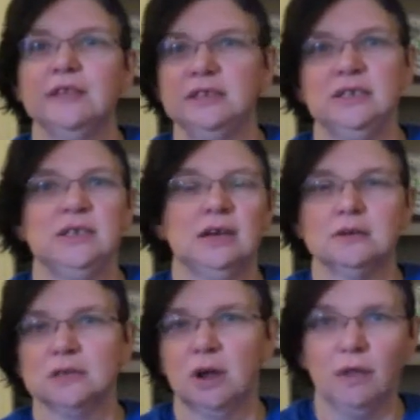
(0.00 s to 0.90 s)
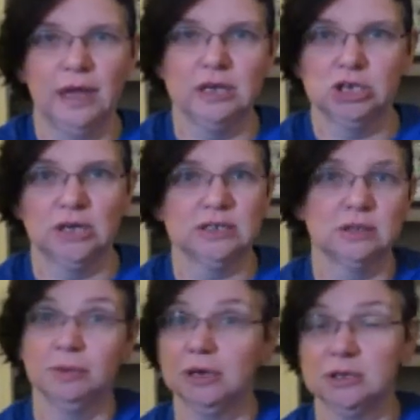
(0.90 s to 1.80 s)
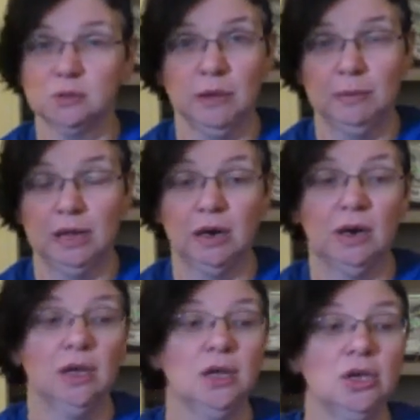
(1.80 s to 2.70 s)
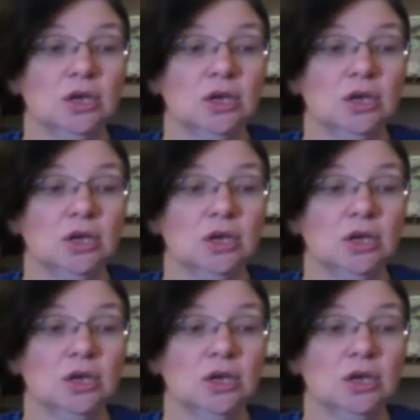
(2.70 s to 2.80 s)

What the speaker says: the details, and all that jazz. The book is way better.